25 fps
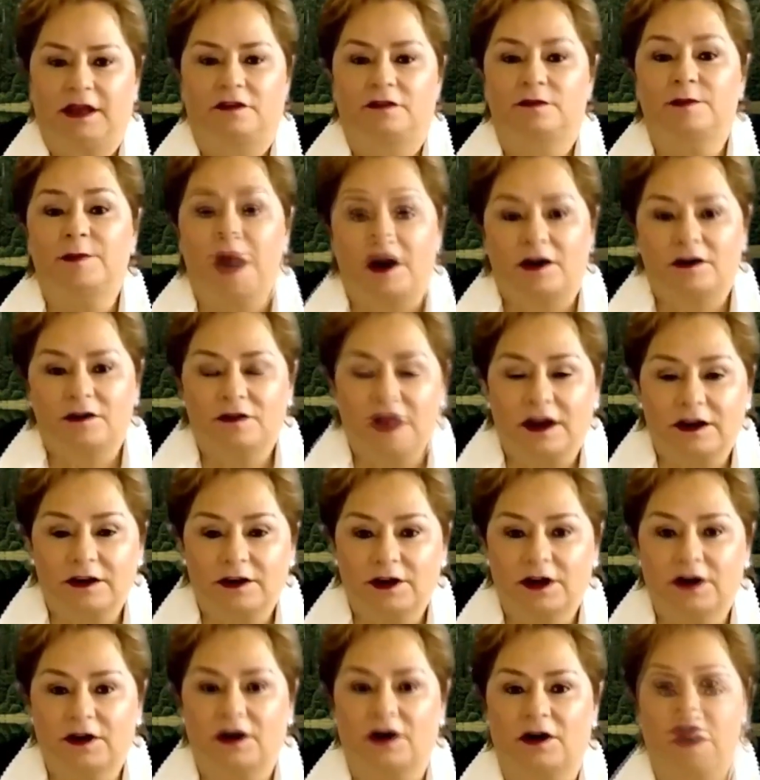smart
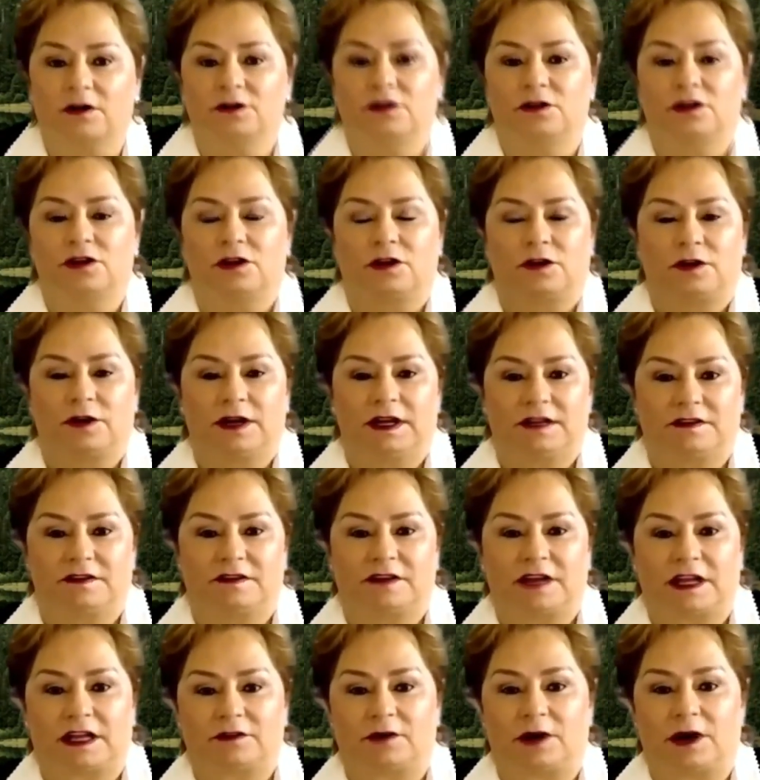agriculture,
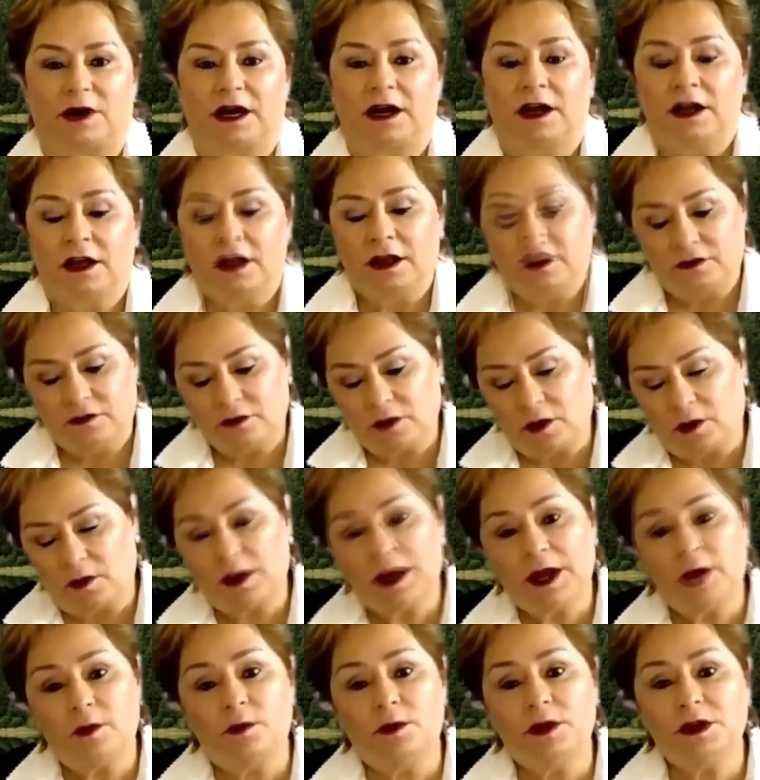etc.
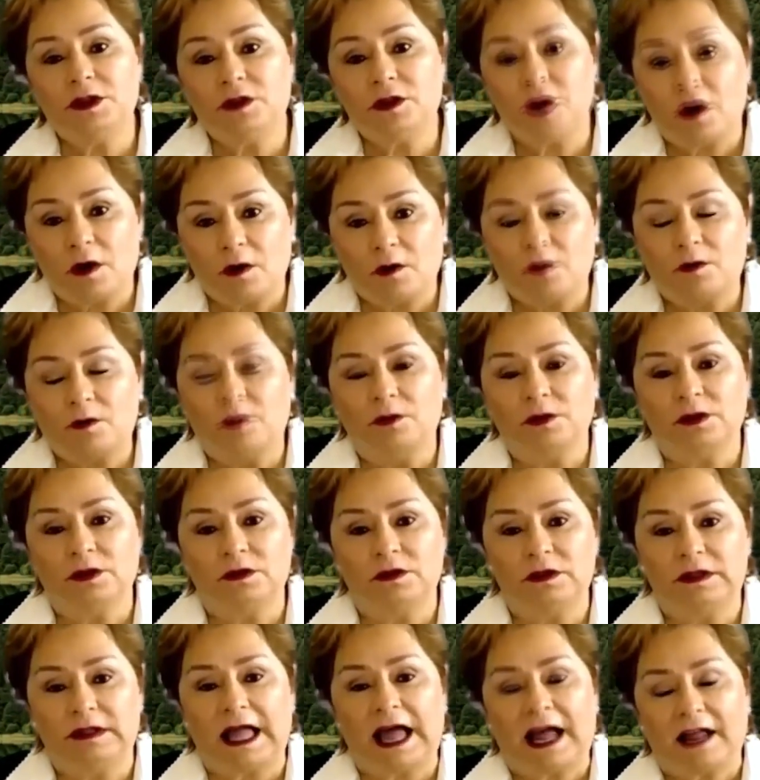So, and we know
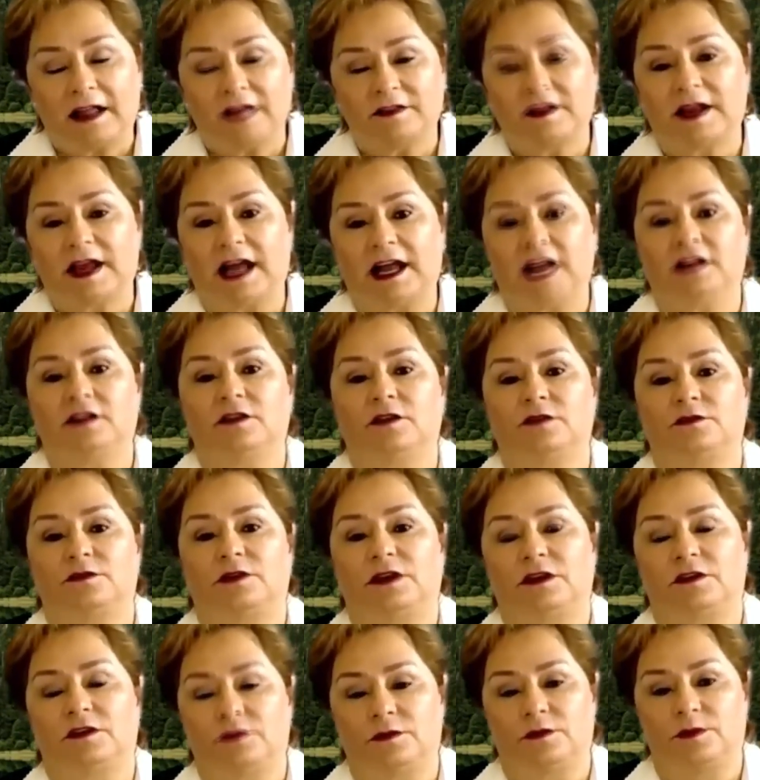that kind of
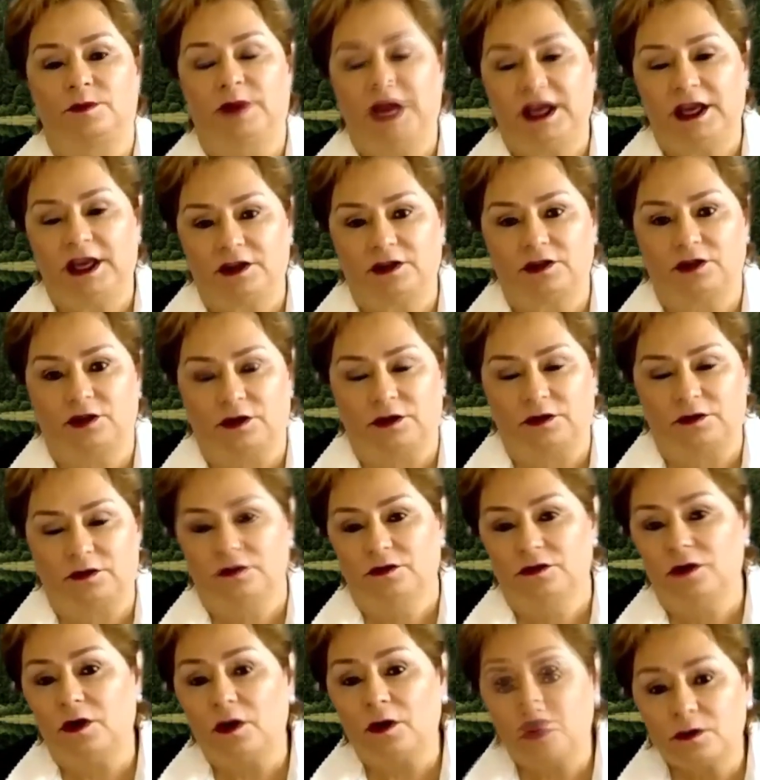
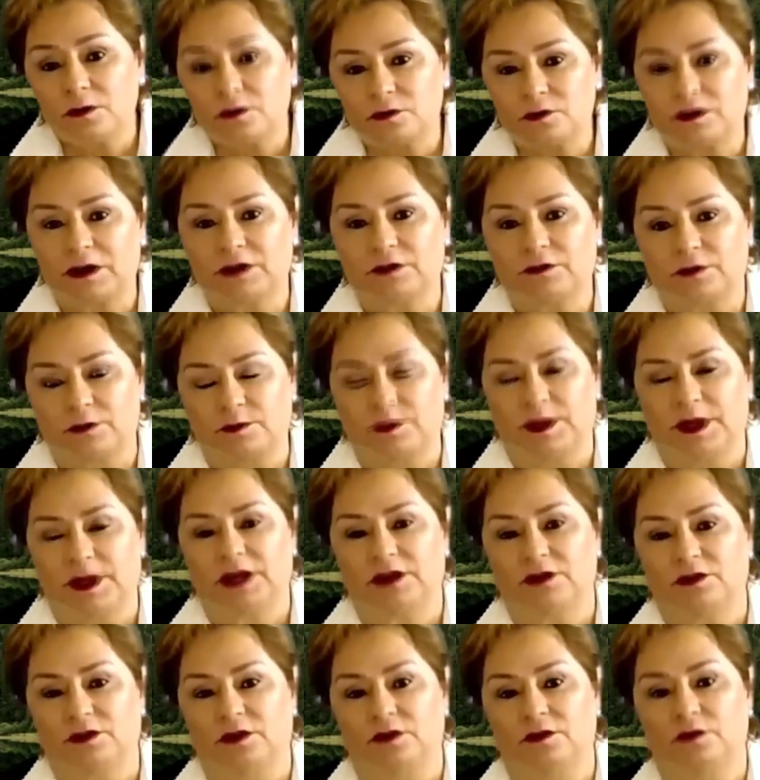transformations, those
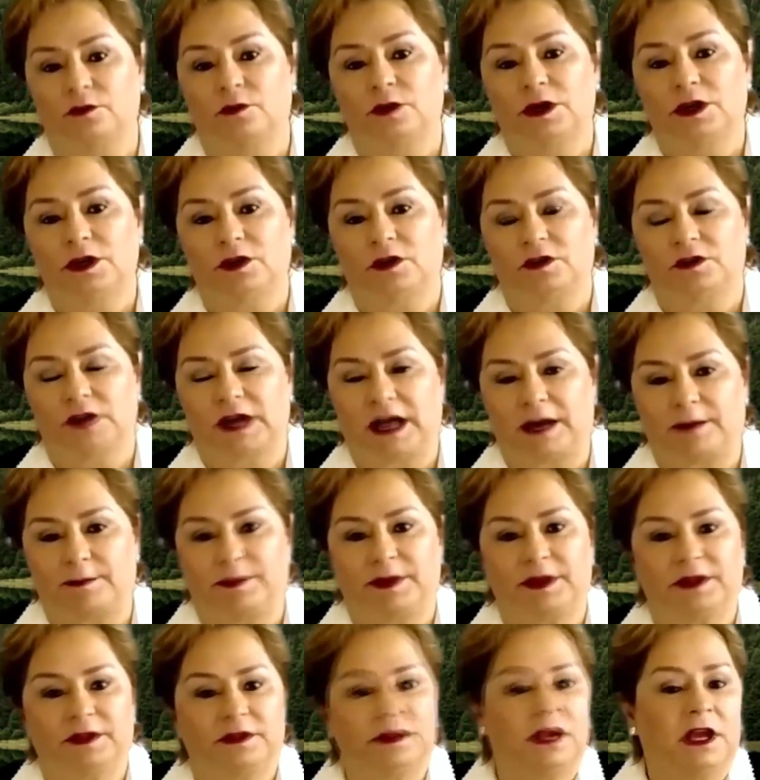transformations will not
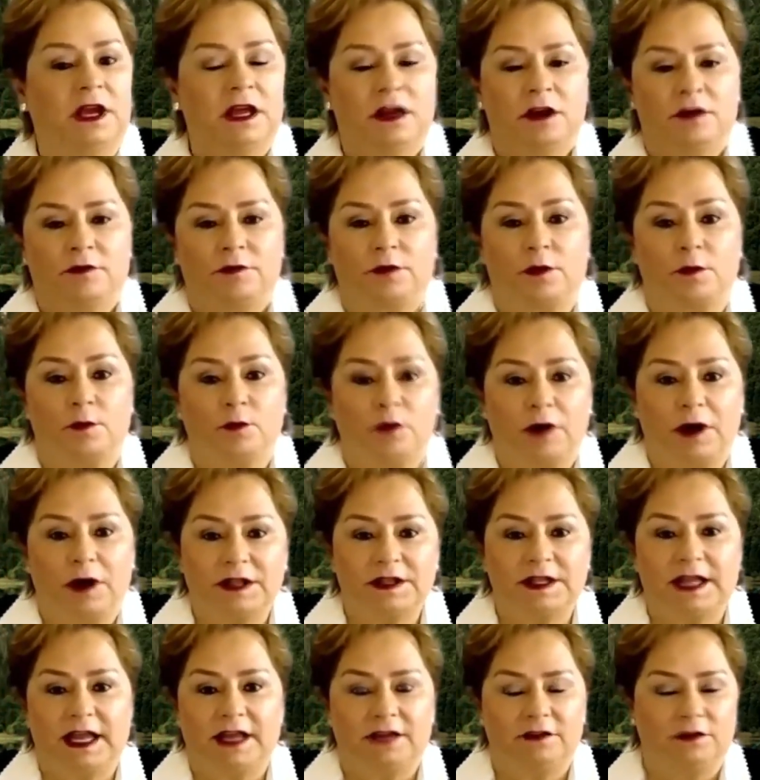happen from
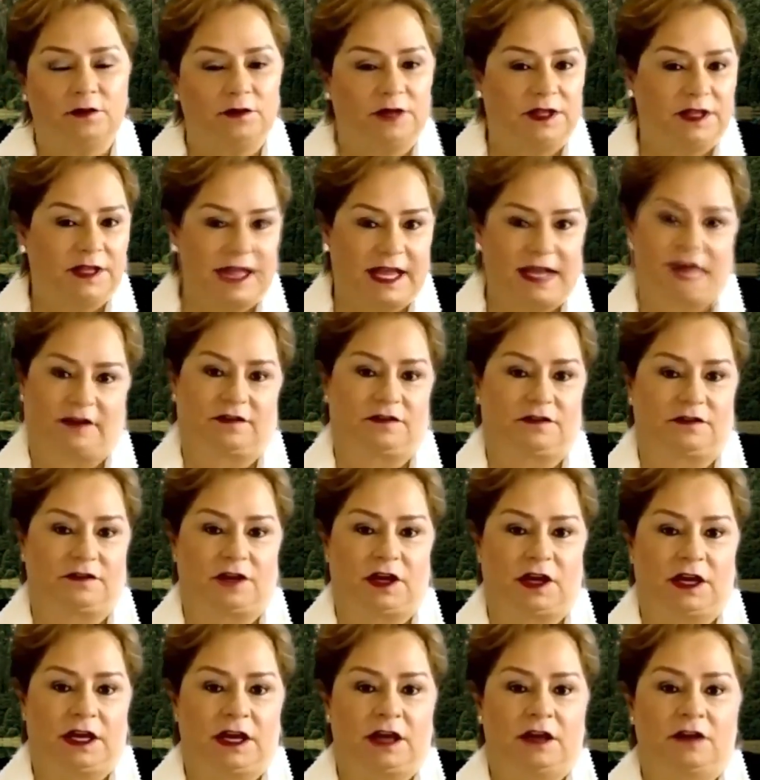one day to the next.